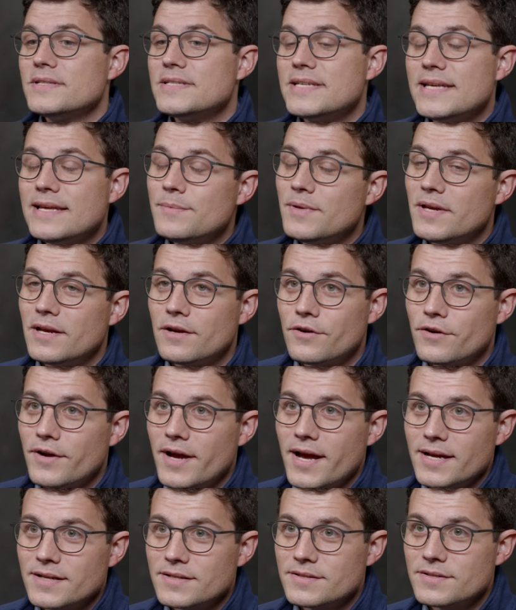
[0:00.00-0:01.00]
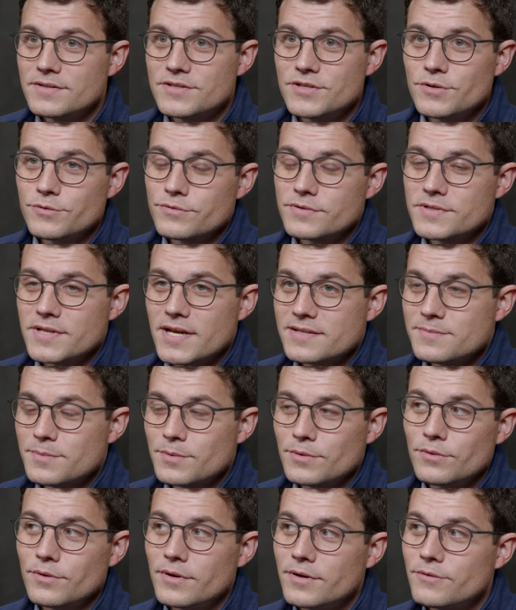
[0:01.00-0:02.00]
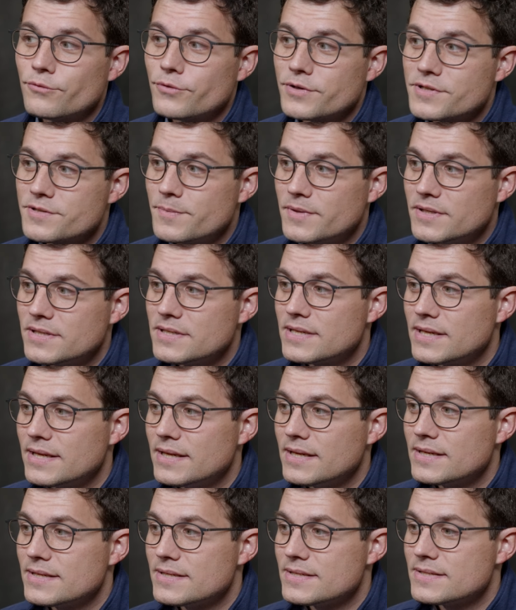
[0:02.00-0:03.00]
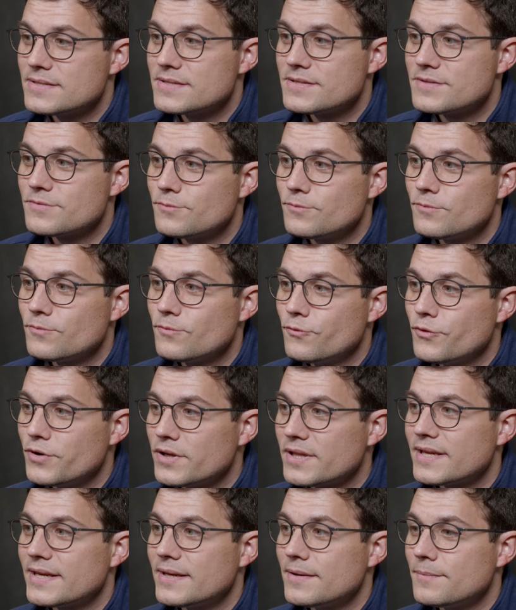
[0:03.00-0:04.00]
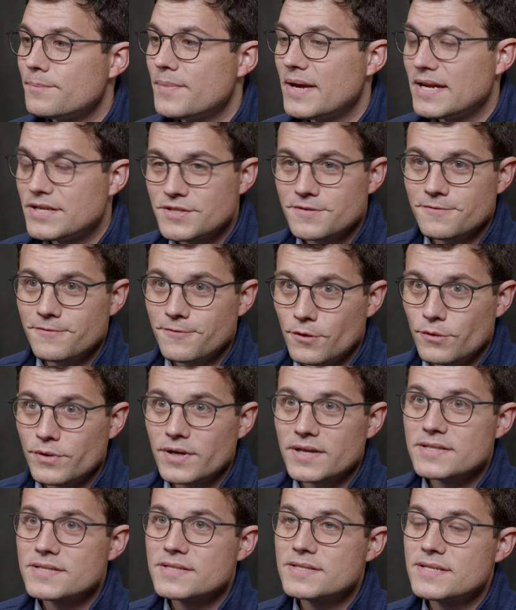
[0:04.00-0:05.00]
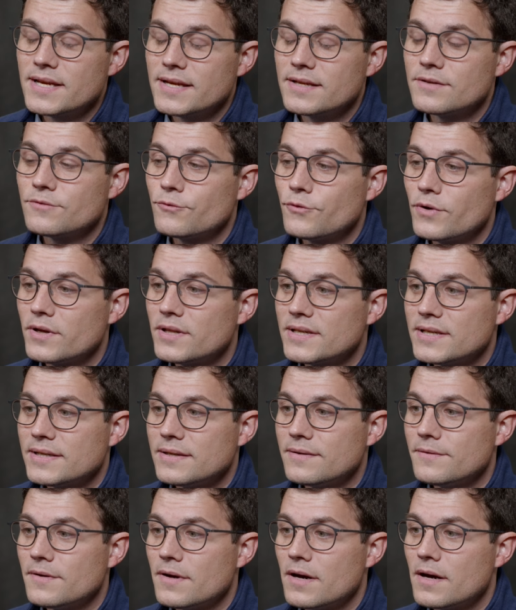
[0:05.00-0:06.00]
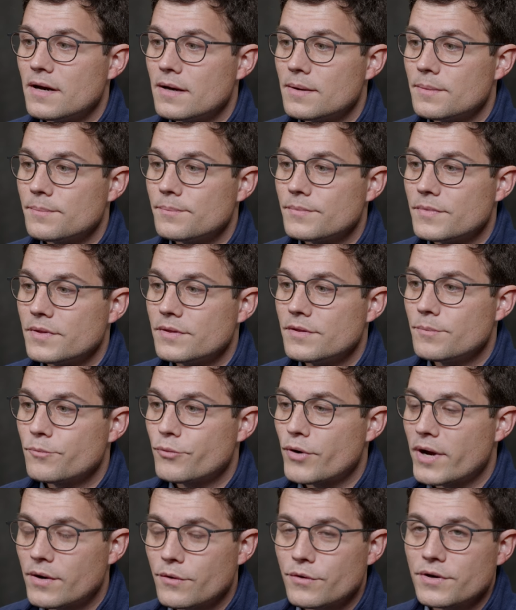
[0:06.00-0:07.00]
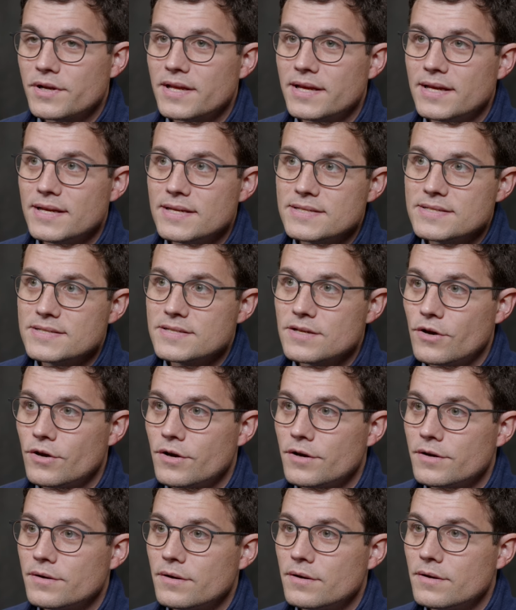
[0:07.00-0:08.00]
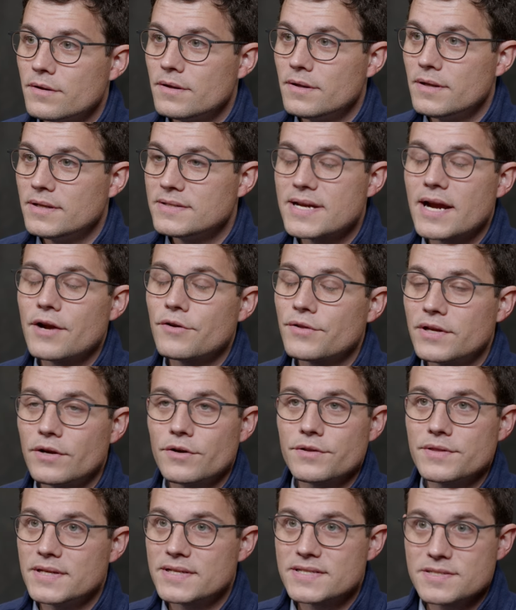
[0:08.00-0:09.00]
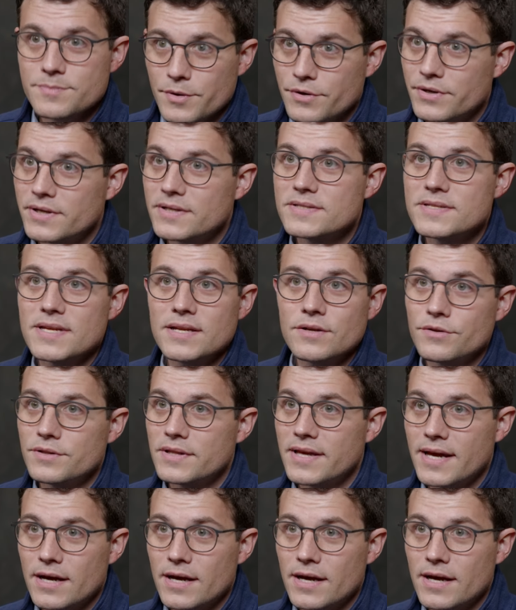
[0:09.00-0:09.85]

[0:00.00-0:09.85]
team here at Children's Hospital of Richmond is really patient-focused, and really um, the priority is on entirely on the experience and on the